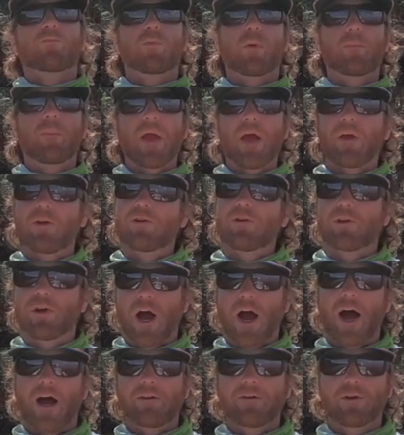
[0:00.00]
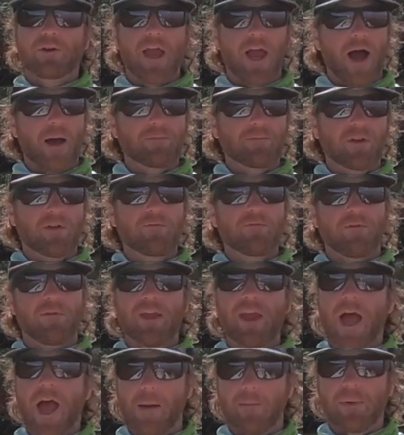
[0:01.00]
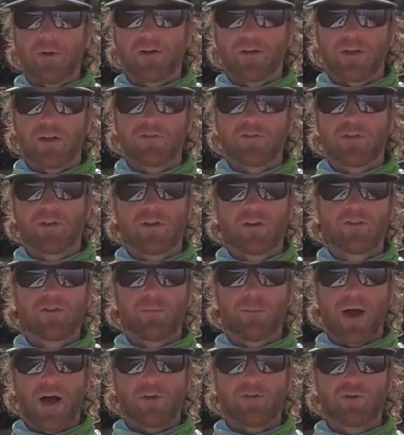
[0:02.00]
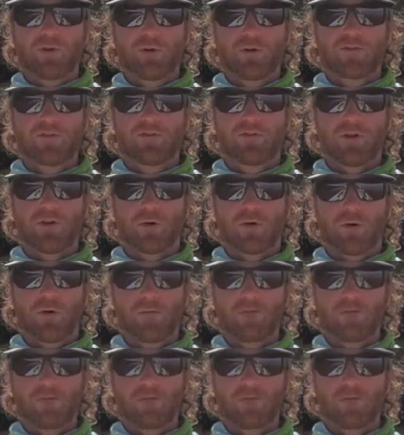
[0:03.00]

Prepare your guide or captain for the epicness that is about to ensue.